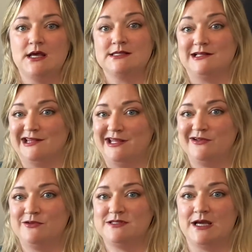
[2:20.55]

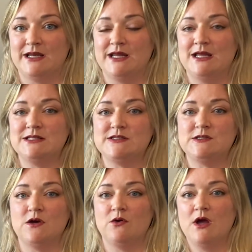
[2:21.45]
selenocyanates,
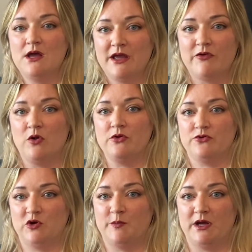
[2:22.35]
so you have a whole
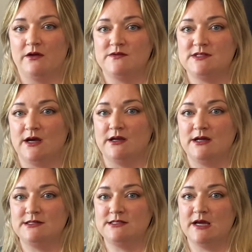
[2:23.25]
group of
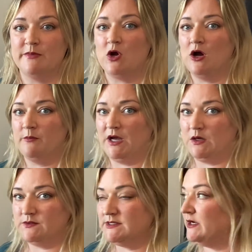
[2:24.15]
cyanide type
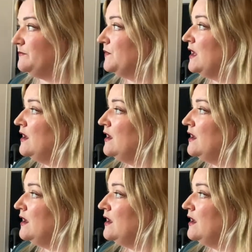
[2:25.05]
compounds there.